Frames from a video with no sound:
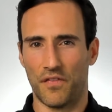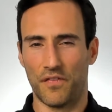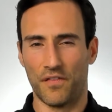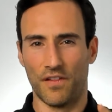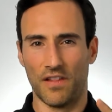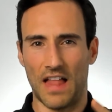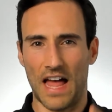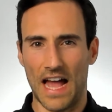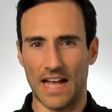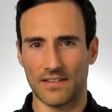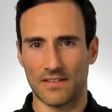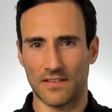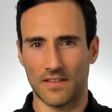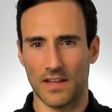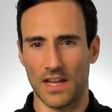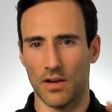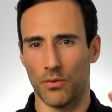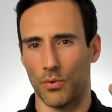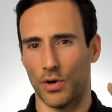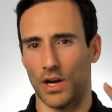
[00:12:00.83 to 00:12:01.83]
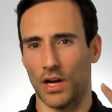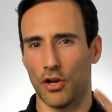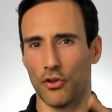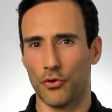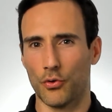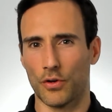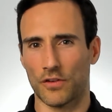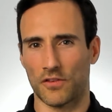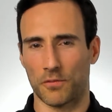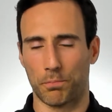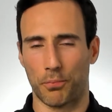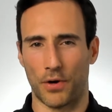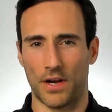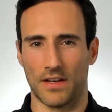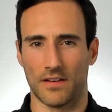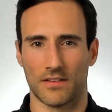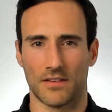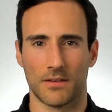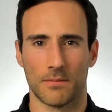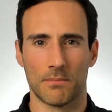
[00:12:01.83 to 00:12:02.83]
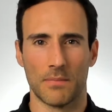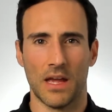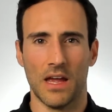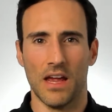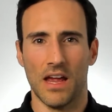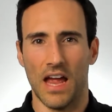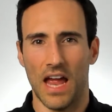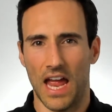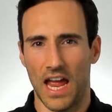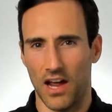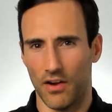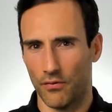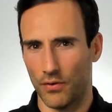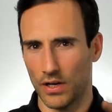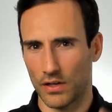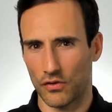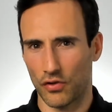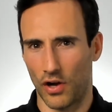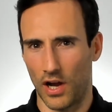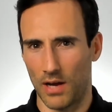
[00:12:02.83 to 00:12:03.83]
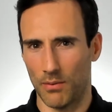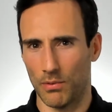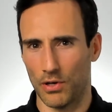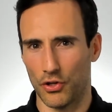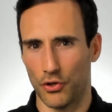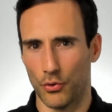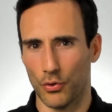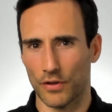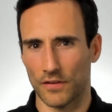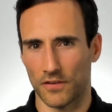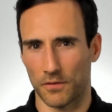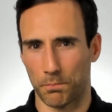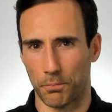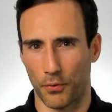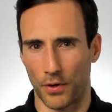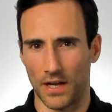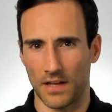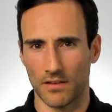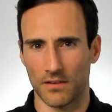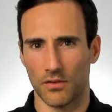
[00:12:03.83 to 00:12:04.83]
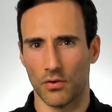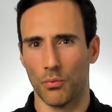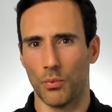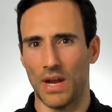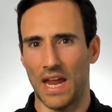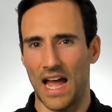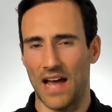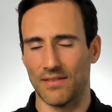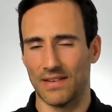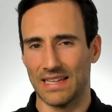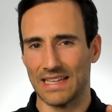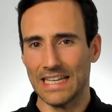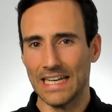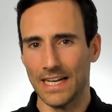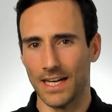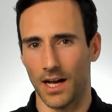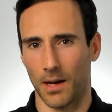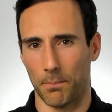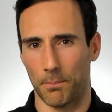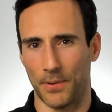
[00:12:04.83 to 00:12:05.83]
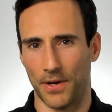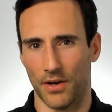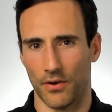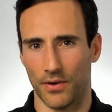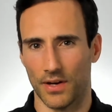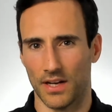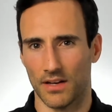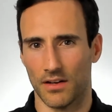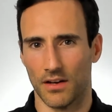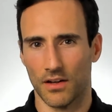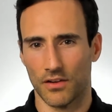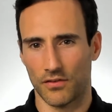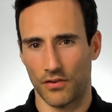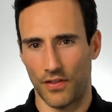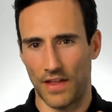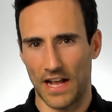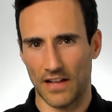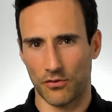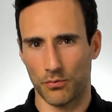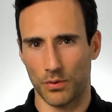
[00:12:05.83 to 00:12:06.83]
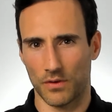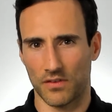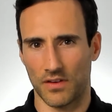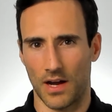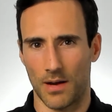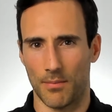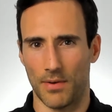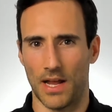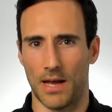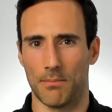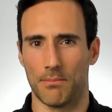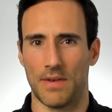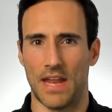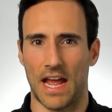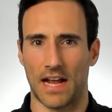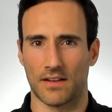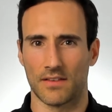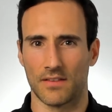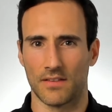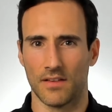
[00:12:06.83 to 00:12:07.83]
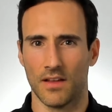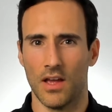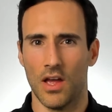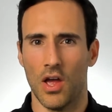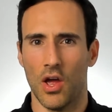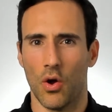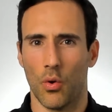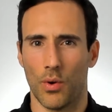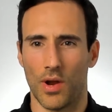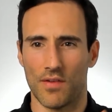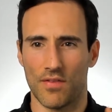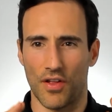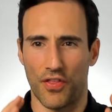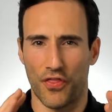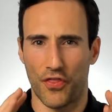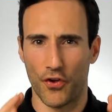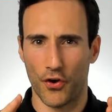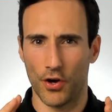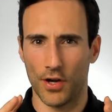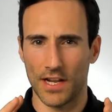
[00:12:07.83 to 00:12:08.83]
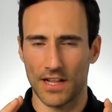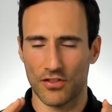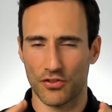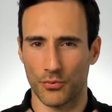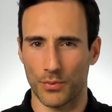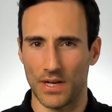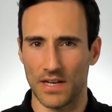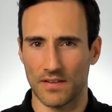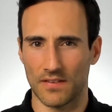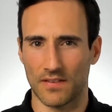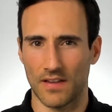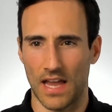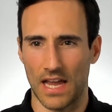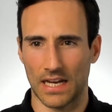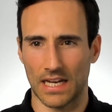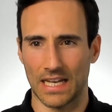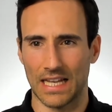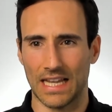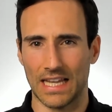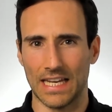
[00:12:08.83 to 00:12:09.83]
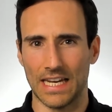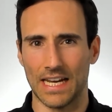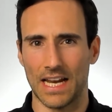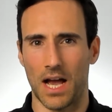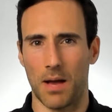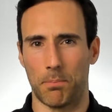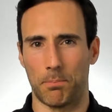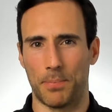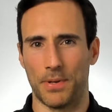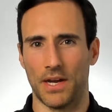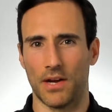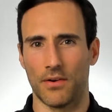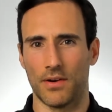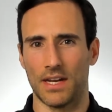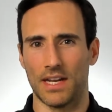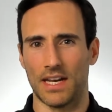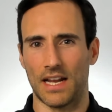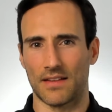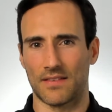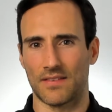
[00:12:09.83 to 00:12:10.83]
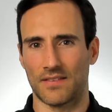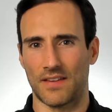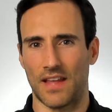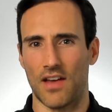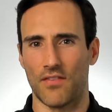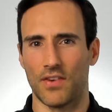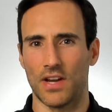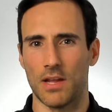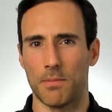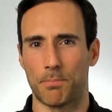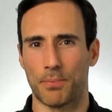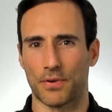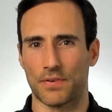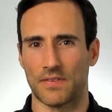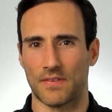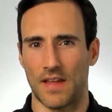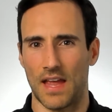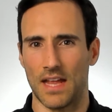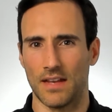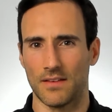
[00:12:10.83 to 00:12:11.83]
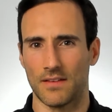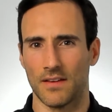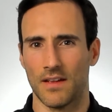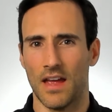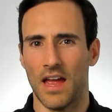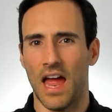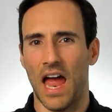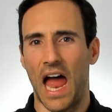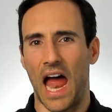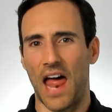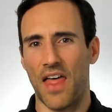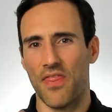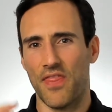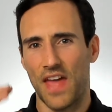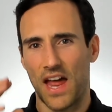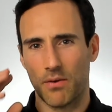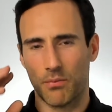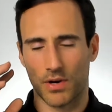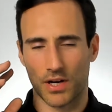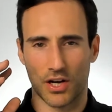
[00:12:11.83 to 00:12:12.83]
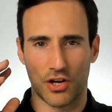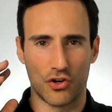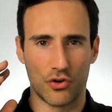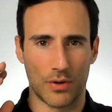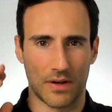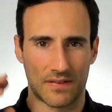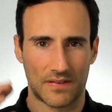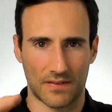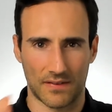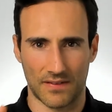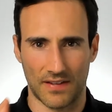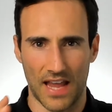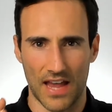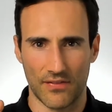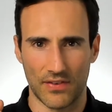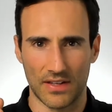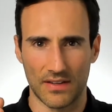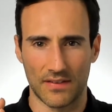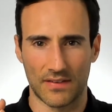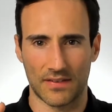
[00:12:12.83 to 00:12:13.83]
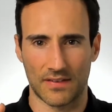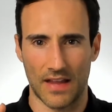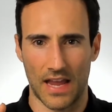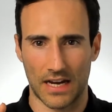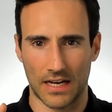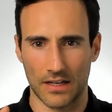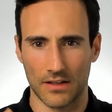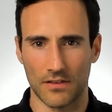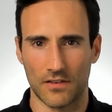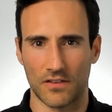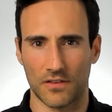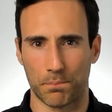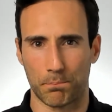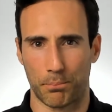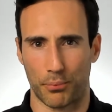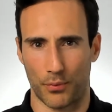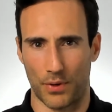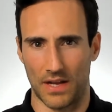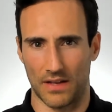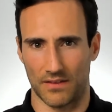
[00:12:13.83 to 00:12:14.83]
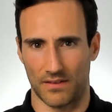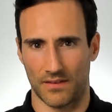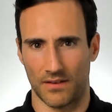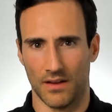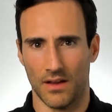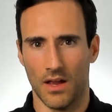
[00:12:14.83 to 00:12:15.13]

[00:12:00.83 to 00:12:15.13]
Last thing, we're going to do a sprint. Every time we do a sprint, we have a lead-up period. So that's what's coming up next. We have a 33-second lead-up period at 70%, and then we're going to do a 7-second sprint.